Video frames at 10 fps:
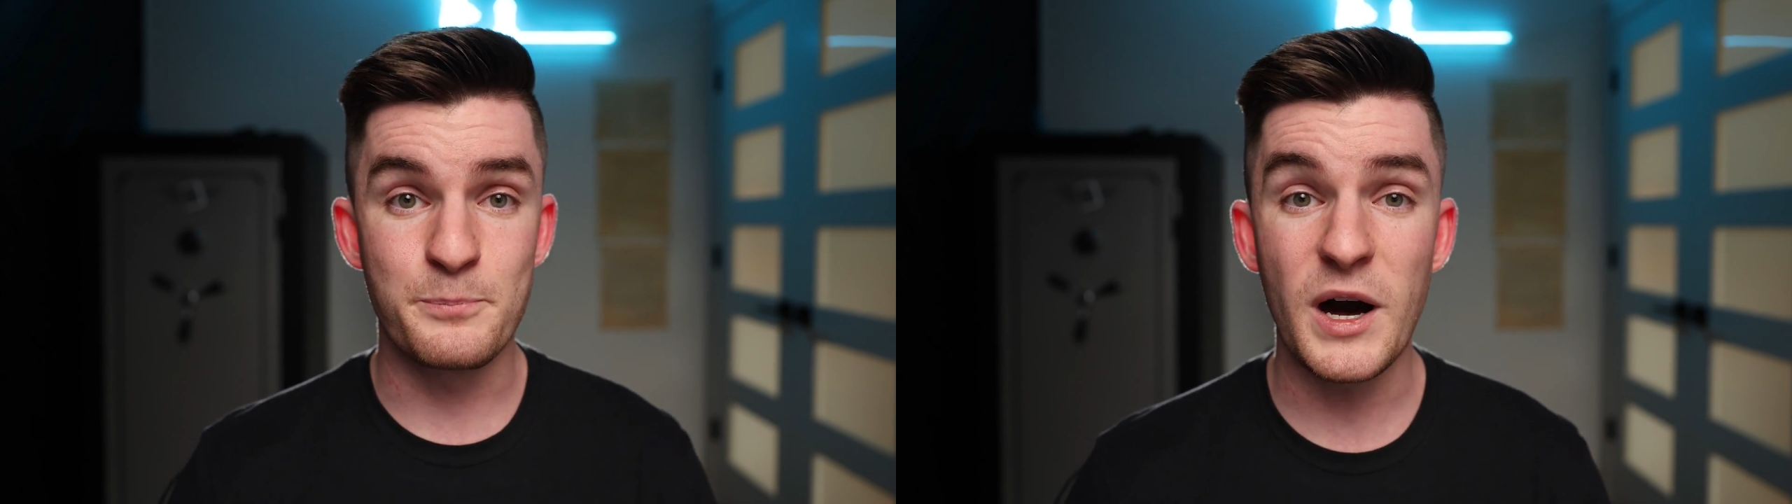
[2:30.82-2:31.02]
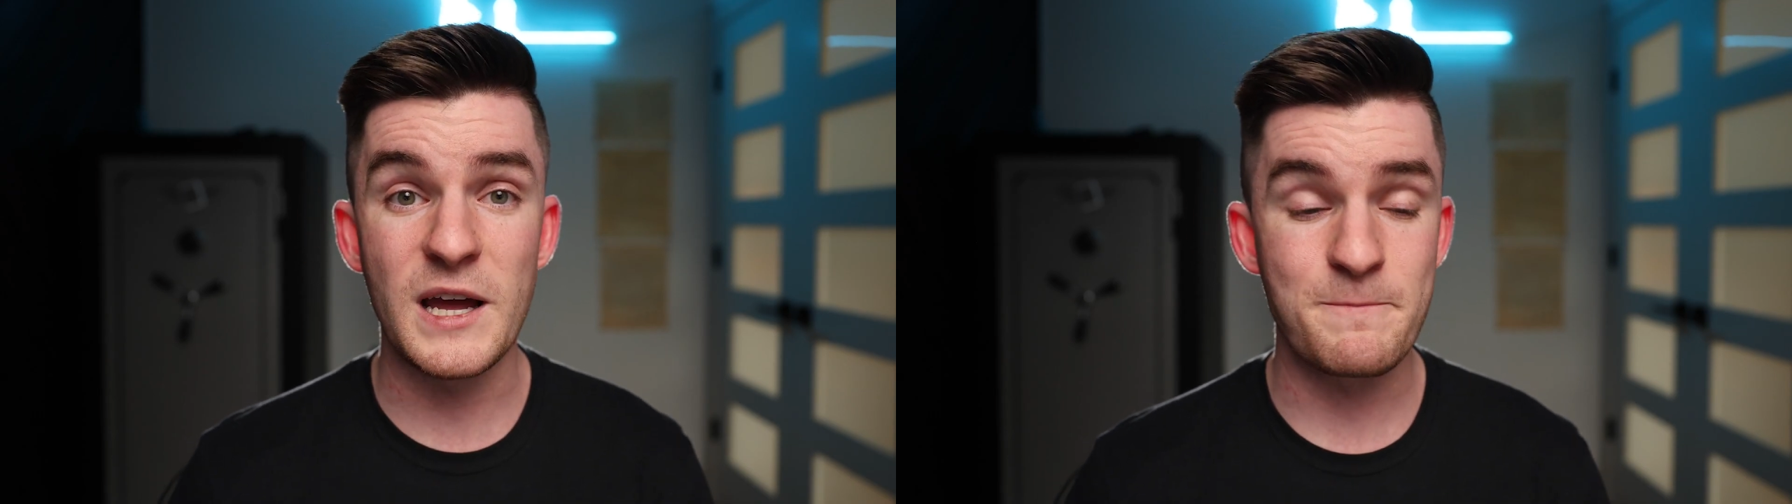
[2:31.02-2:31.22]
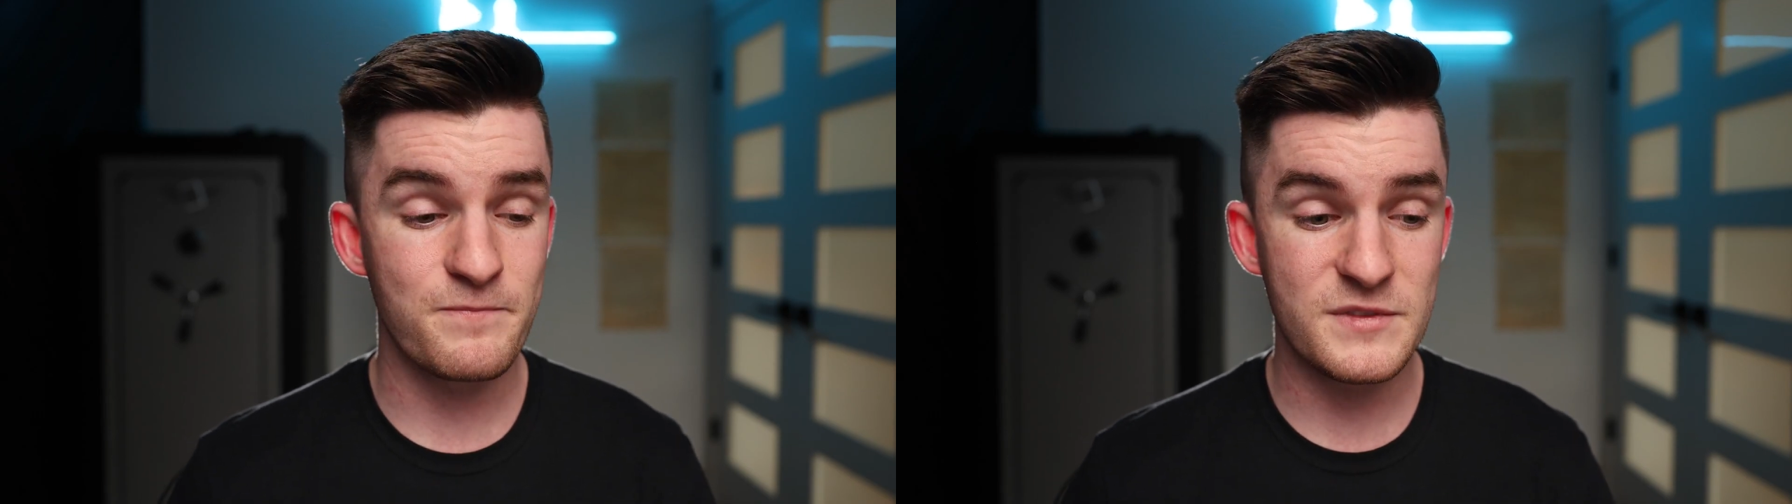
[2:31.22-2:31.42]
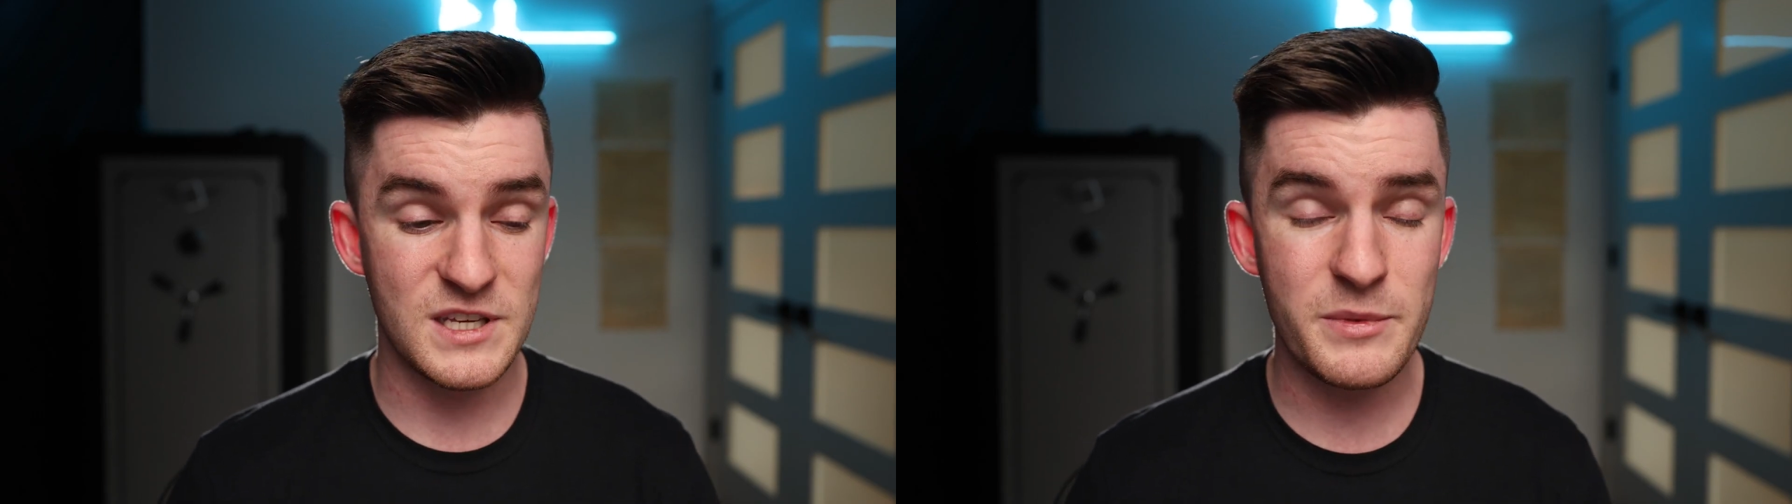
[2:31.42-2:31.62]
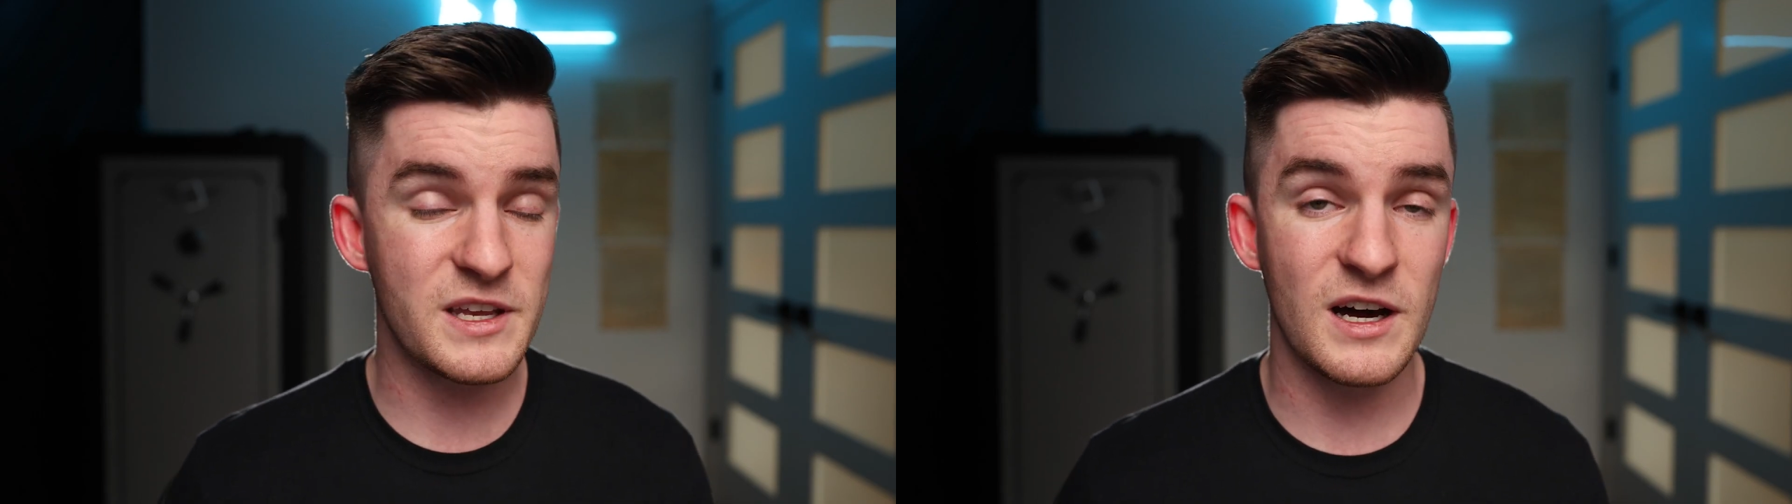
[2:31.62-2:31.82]
But
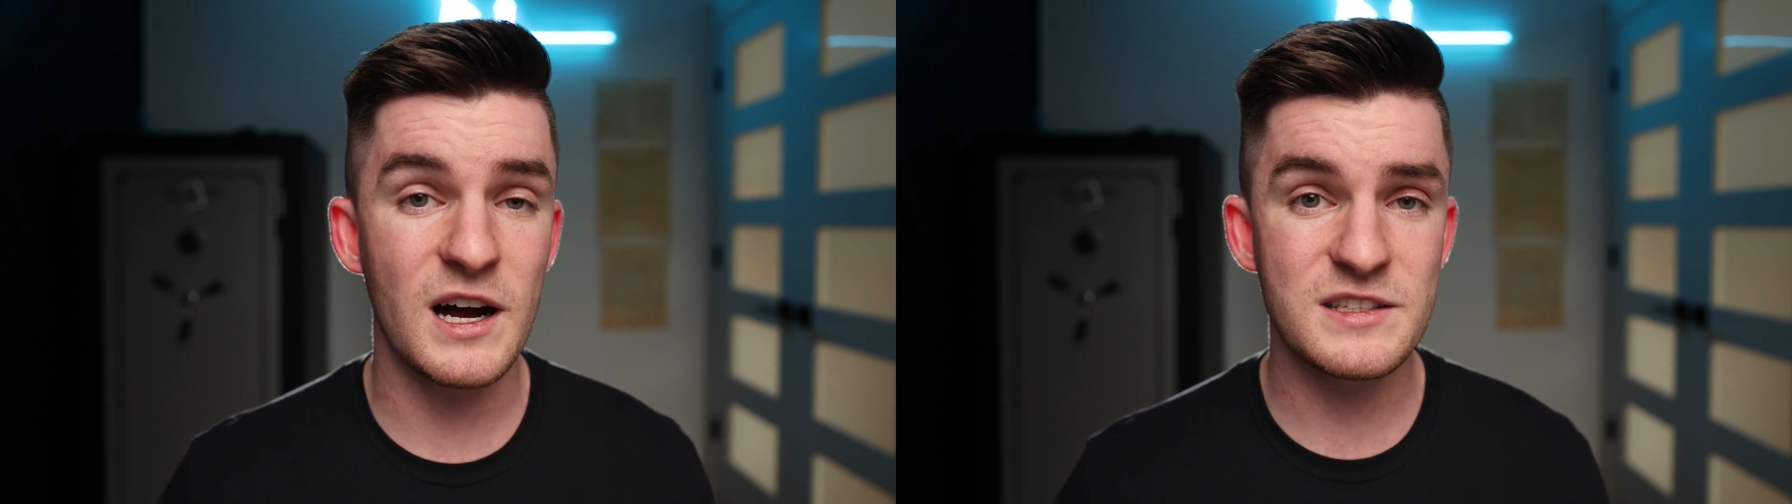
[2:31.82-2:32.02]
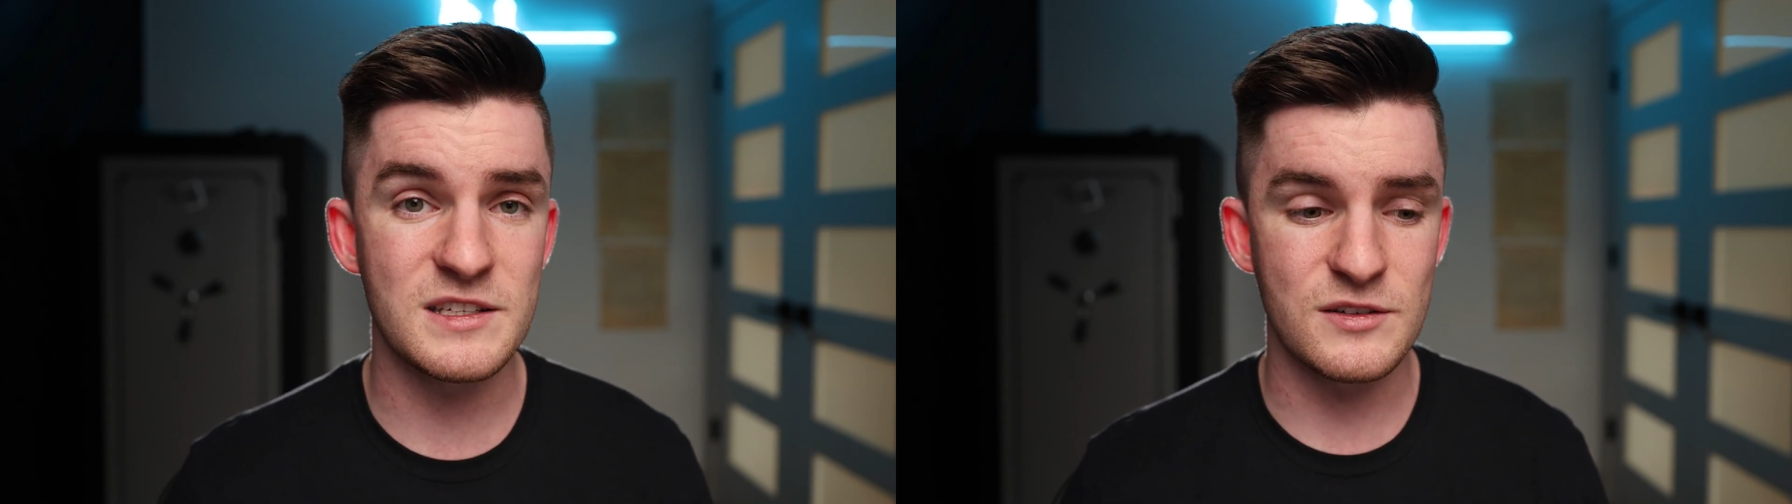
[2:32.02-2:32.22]
some of the cons,